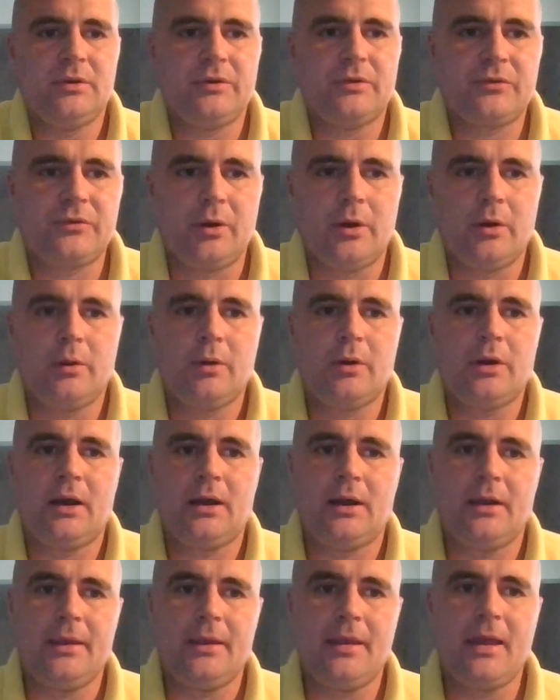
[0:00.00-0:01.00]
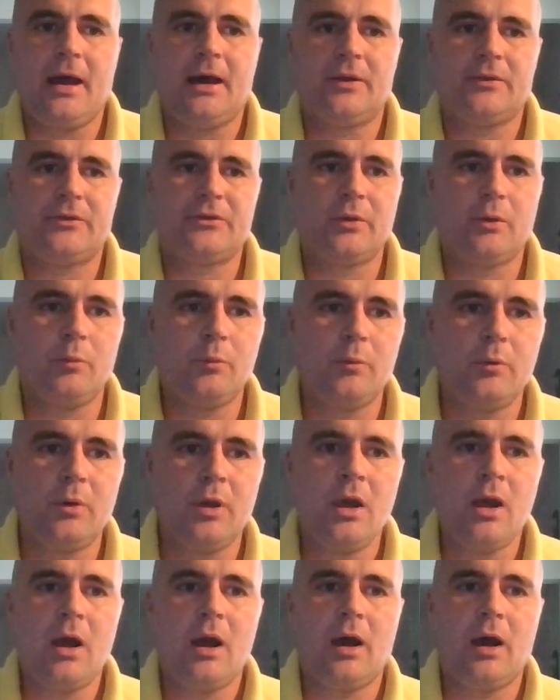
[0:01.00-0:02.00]
So
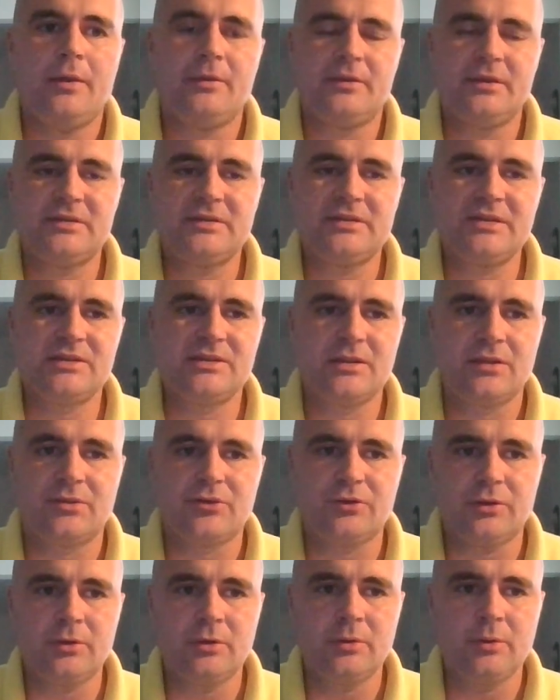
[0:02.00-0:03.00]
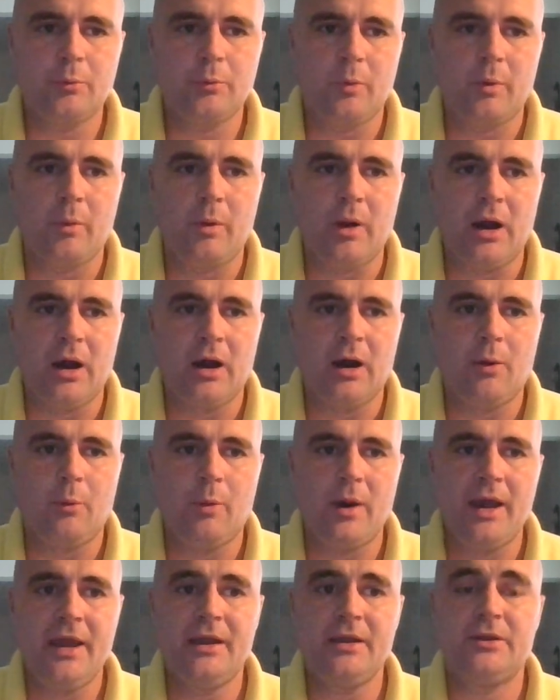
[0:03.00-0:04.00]
this is the third
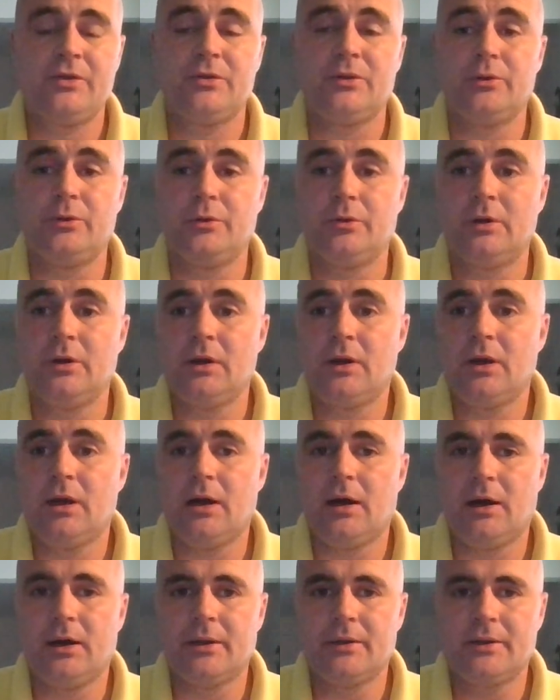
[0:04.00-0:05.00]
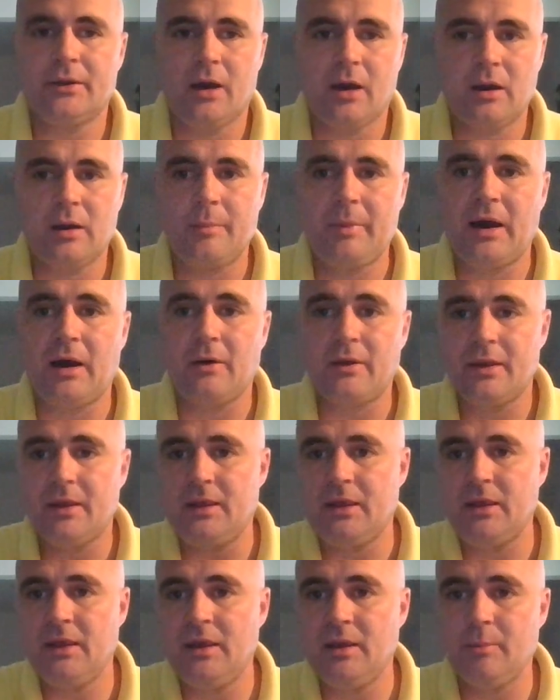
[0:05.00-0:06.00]
way to talk about
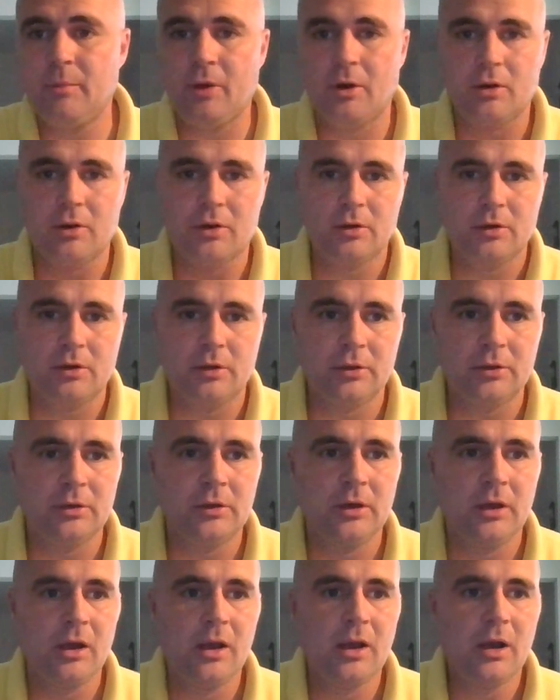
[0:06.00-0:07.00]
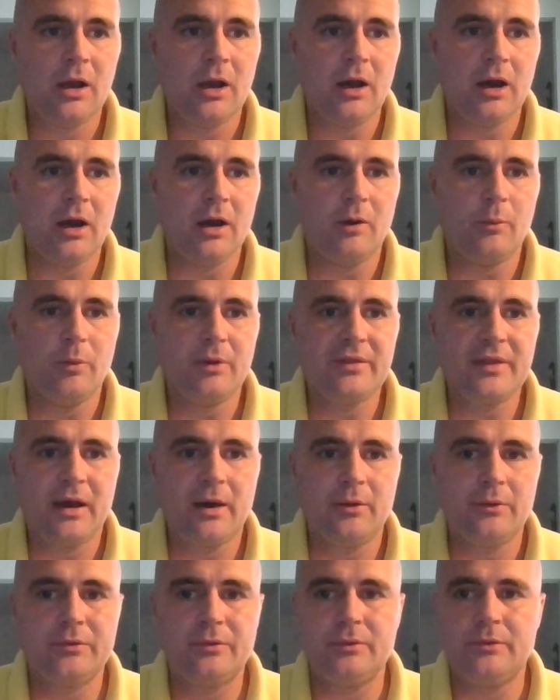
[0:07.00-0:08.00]
him or her
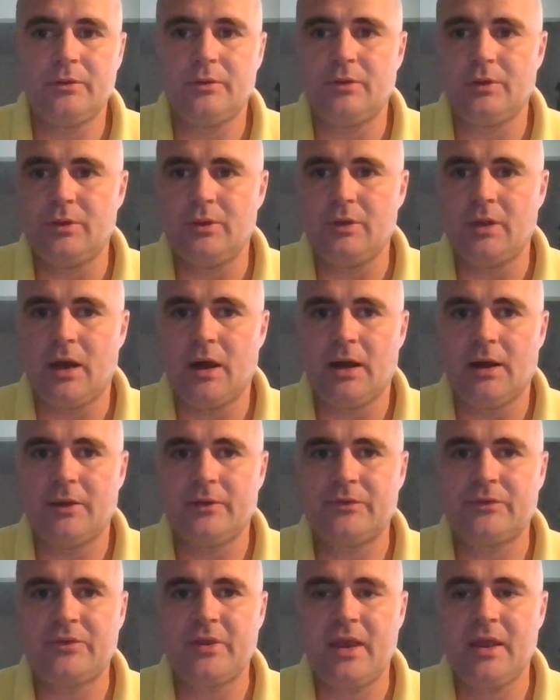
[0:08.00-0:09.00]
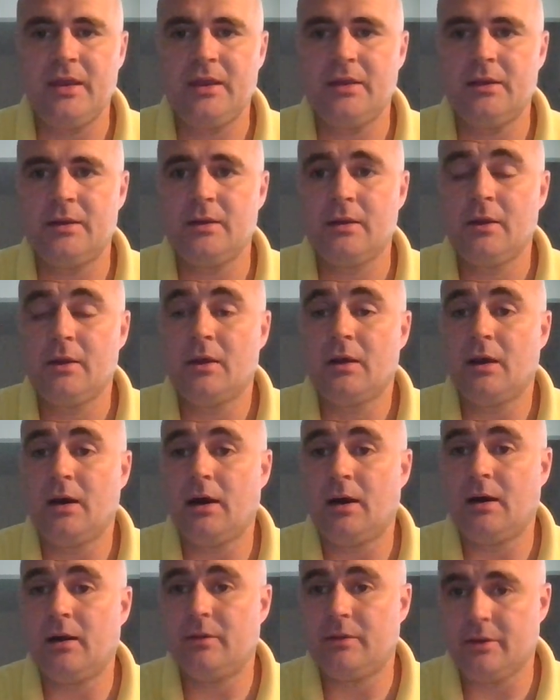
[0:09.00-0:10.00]
without saying
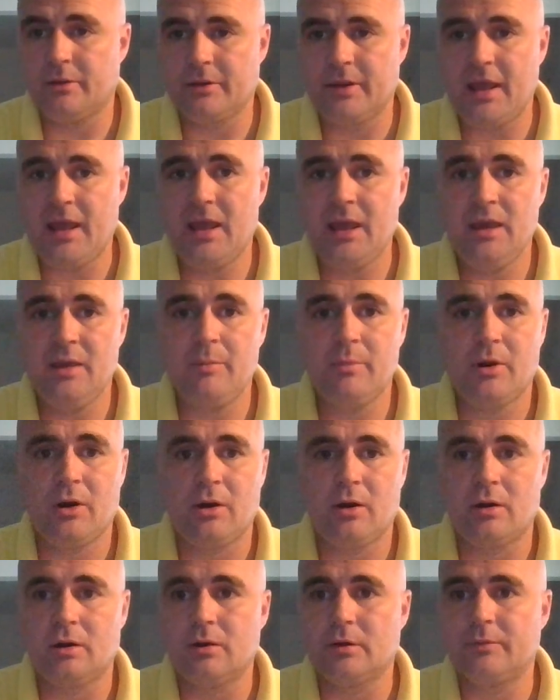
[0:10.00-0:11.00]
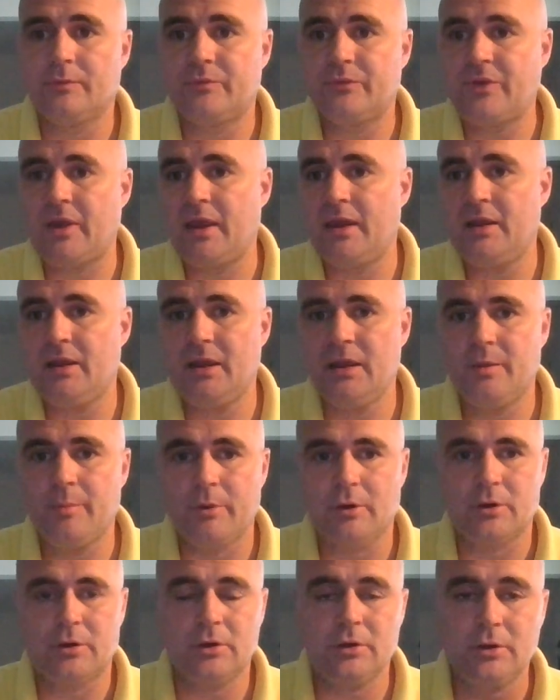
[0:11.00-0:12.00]
their name or saying him
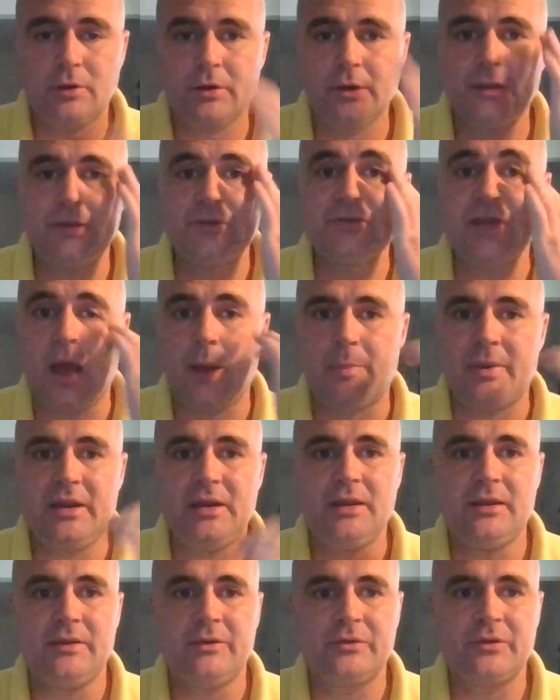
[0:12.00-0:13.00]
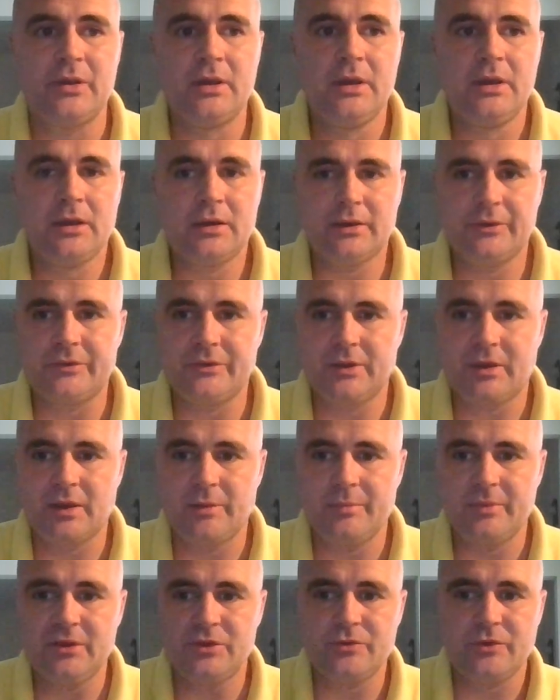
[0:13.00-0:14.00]
or her in Japanese, because it
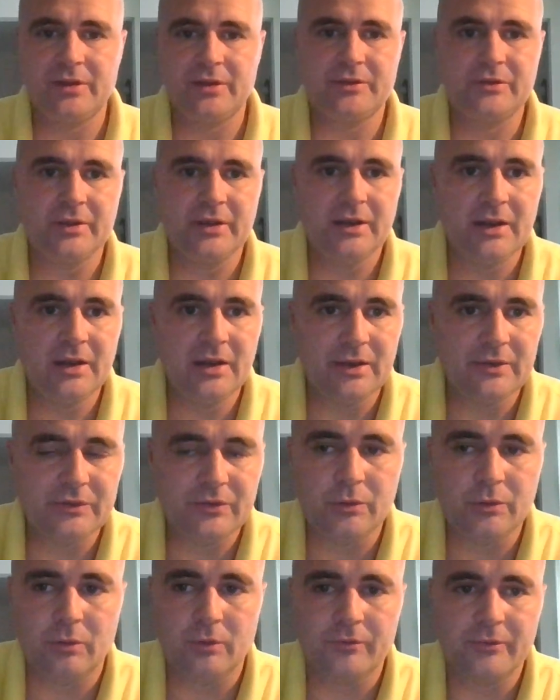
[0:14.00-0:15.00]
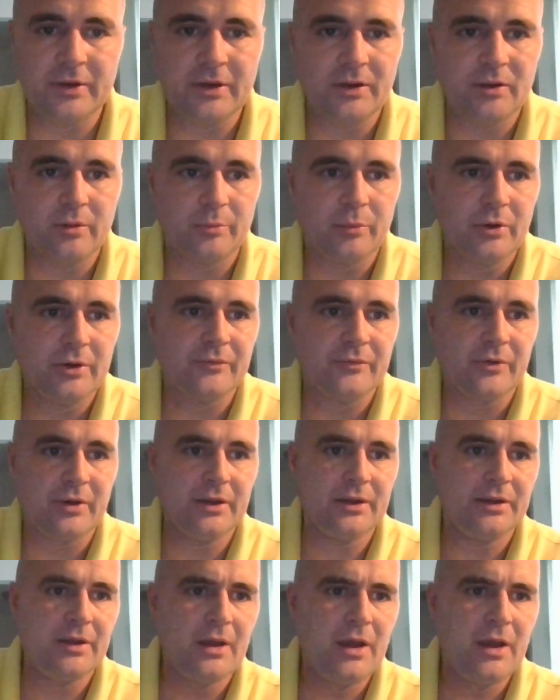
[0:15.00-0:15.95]
can be translated as girlfriend or boyfriend.